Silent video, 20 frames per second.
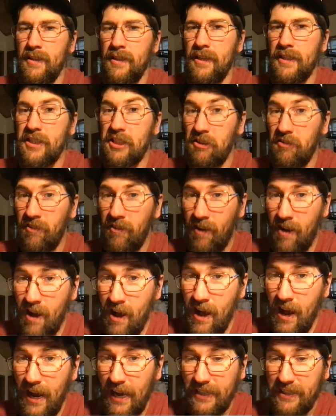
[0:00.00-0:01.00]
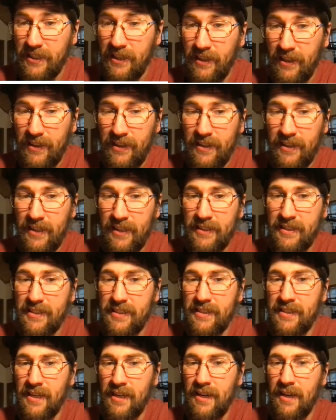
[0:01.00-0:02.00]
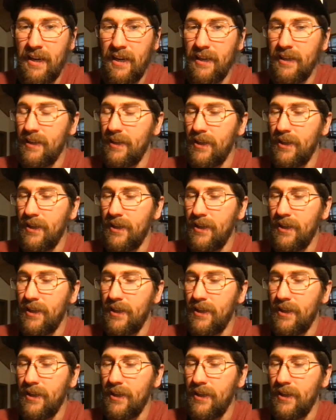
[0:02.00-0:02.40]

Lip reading: It's a lot. It's not.